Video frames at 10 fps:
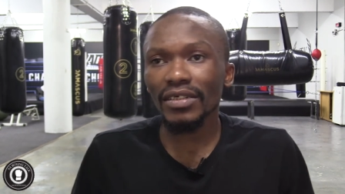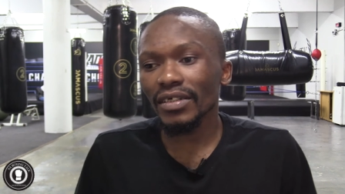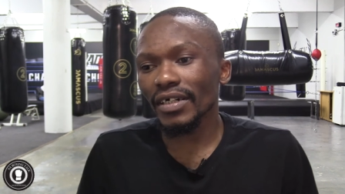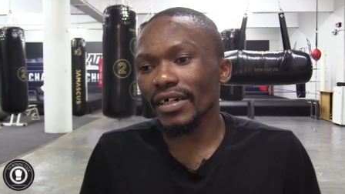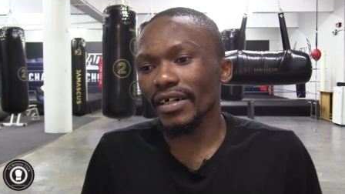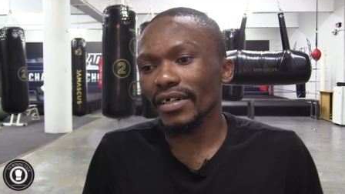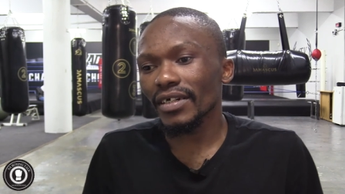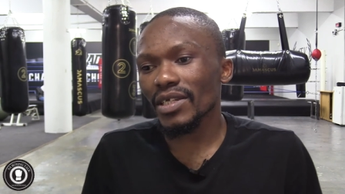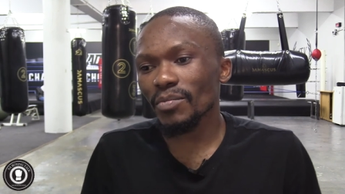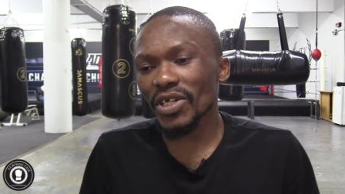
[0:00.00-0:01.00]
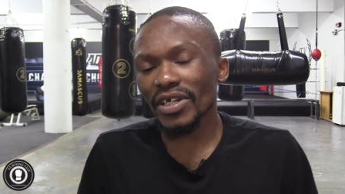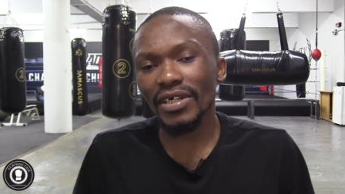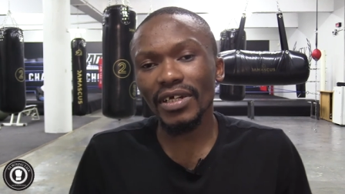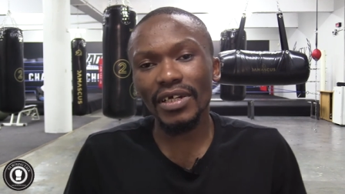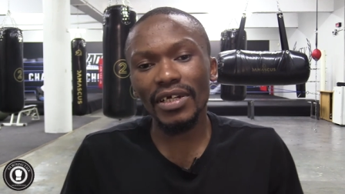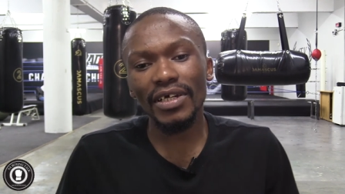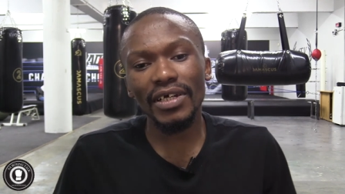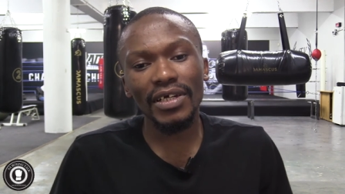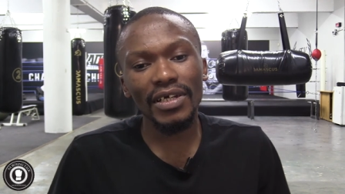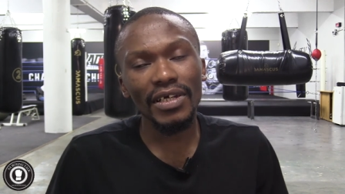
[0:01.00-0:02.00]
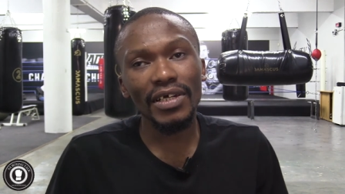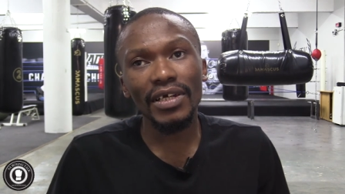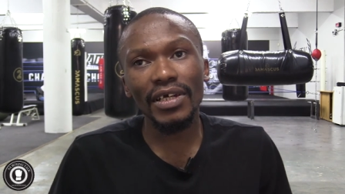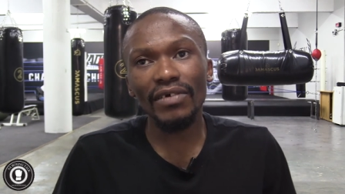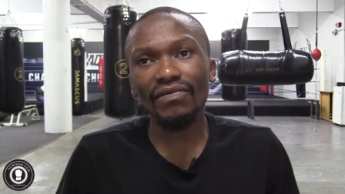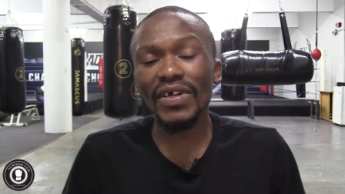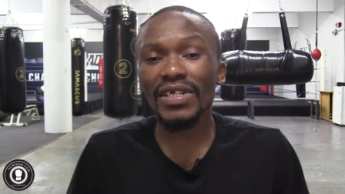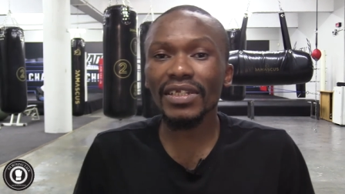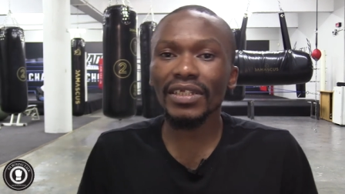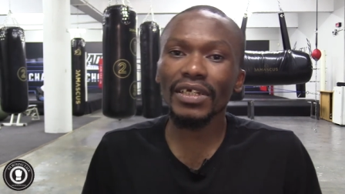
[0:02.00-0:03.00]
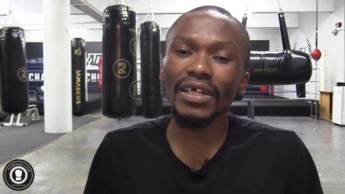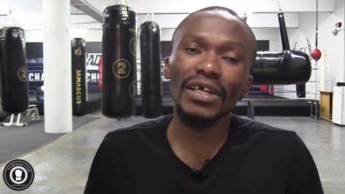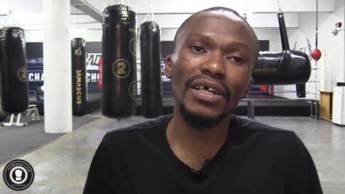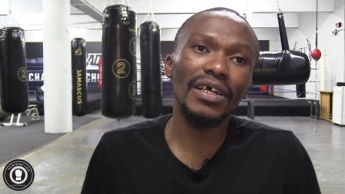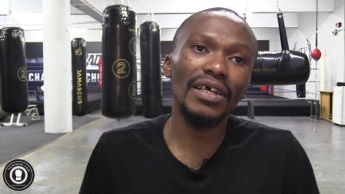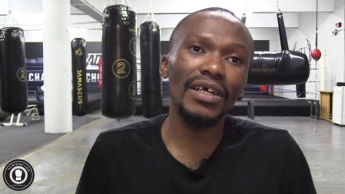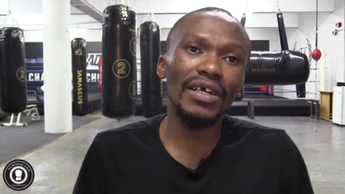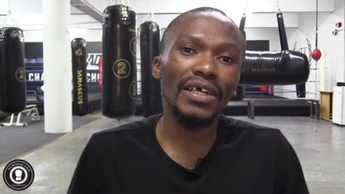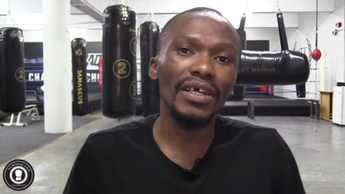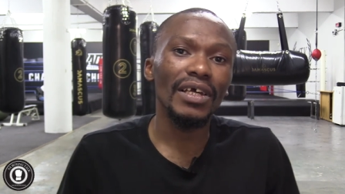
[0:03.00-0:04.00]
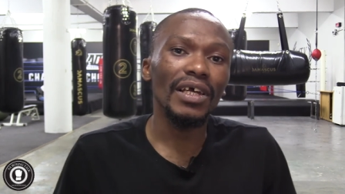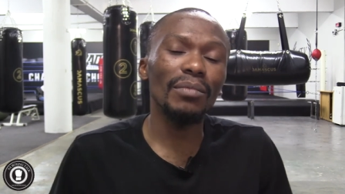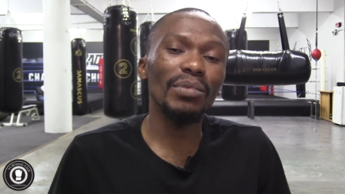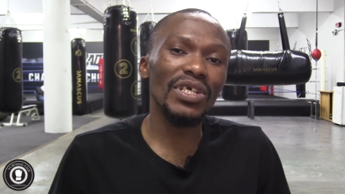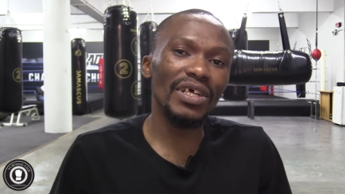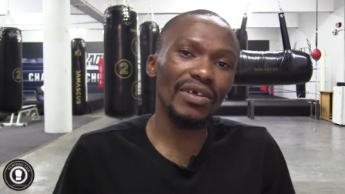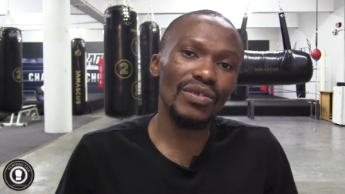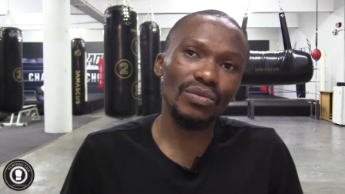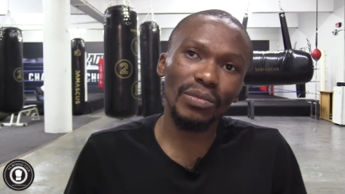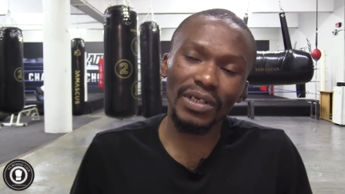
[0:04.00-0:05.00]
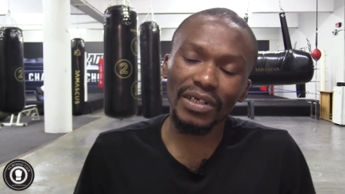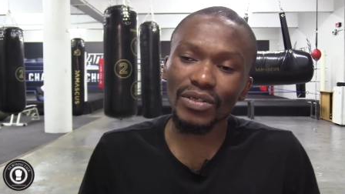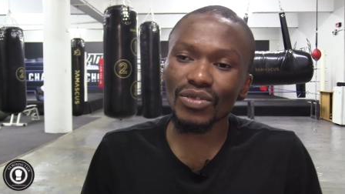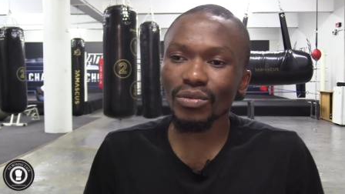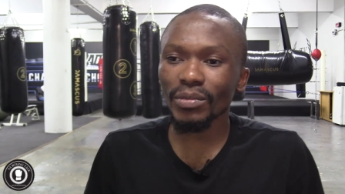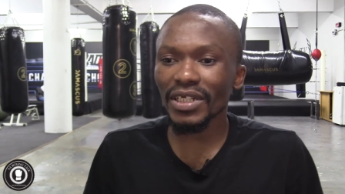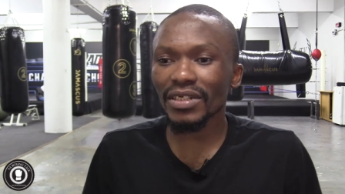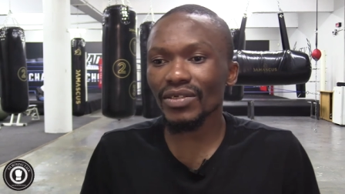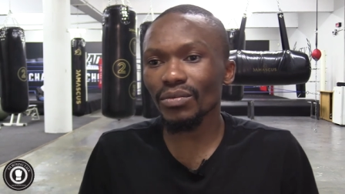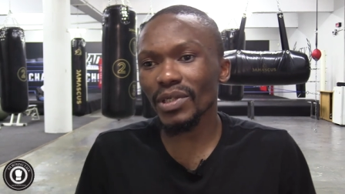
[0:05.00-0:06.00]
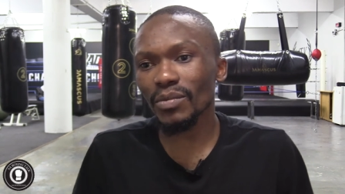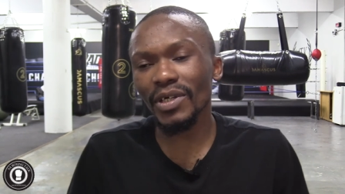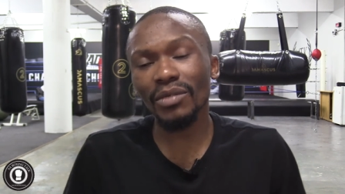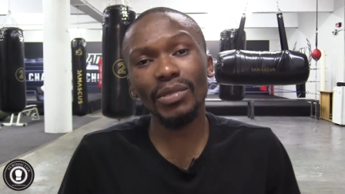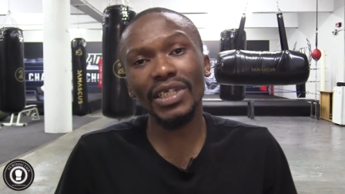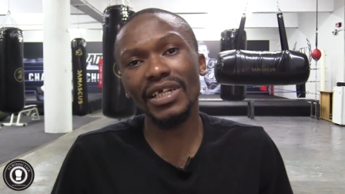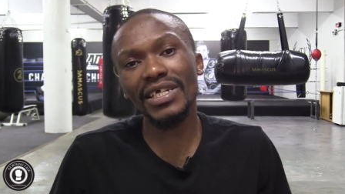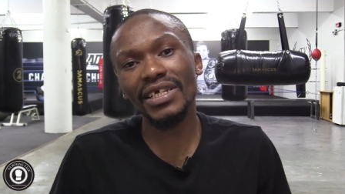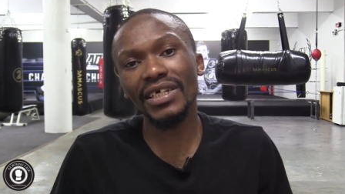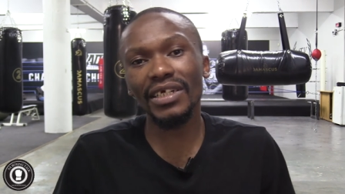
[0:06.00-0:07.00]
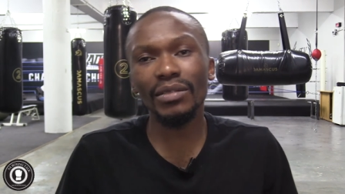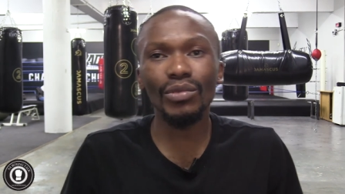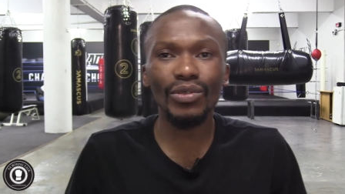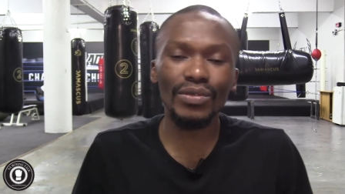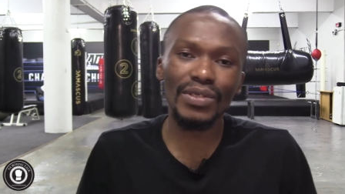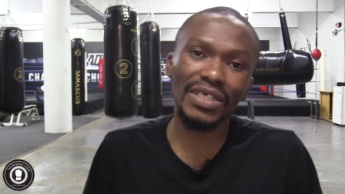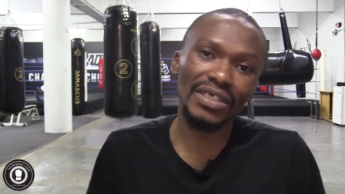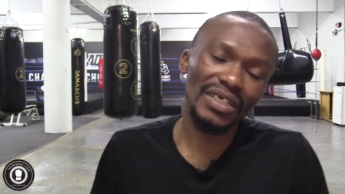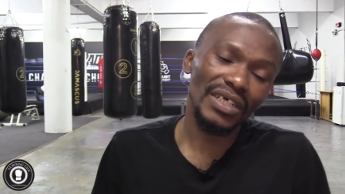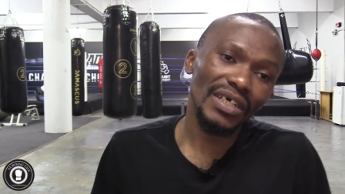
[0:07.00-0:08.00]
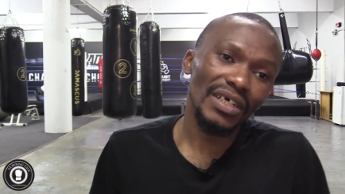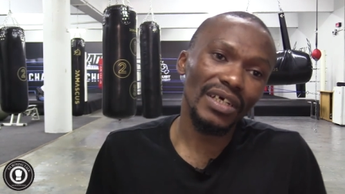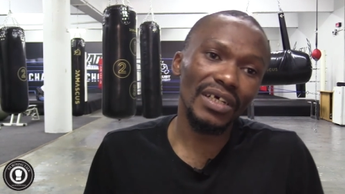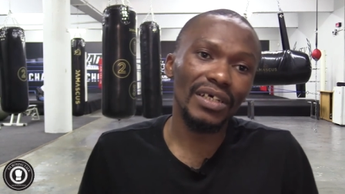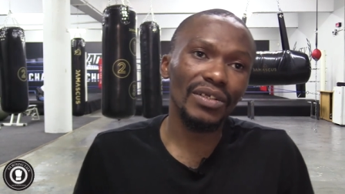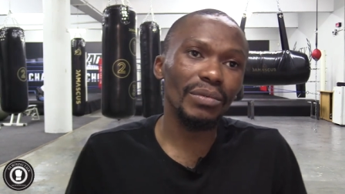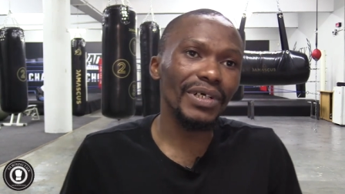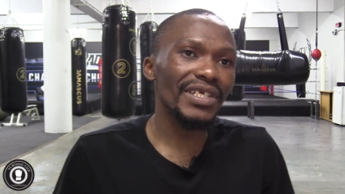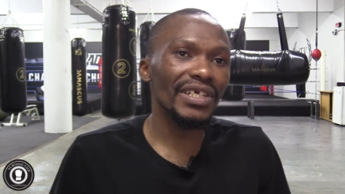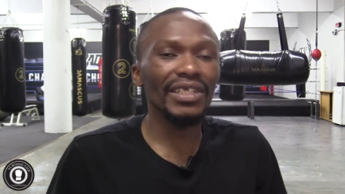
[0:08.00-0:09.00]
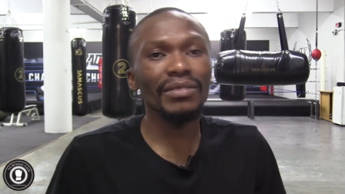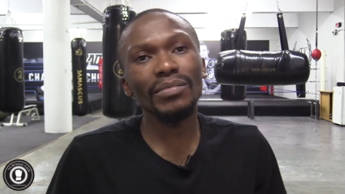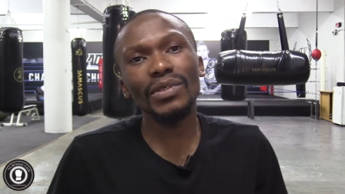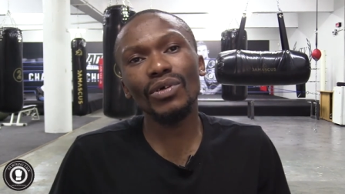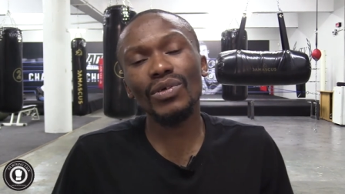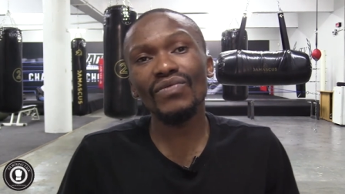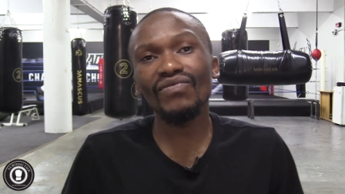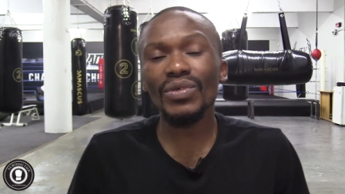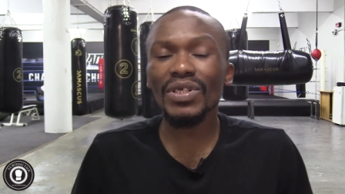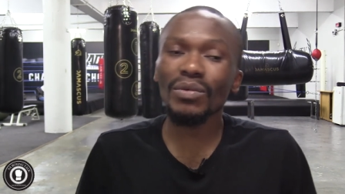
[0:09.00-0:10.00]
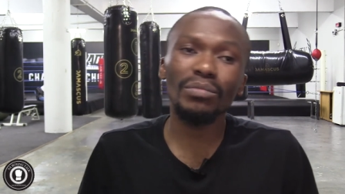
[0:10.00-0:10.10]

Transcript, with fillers: Yeah, especially. Uh, uh, eh, firstly, uh, eh, a eh, big shout out to my to my to my sparring partners Hekkie and Moruti, and Coach Vusi.